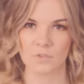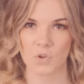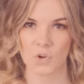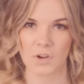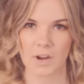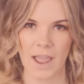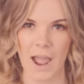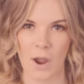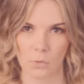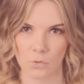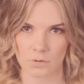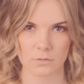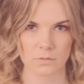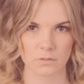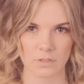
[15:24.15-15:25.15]
aren't out
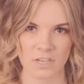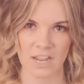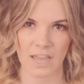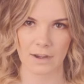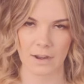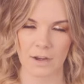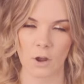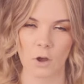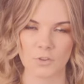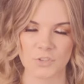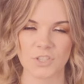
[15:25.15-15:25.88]
yet at all.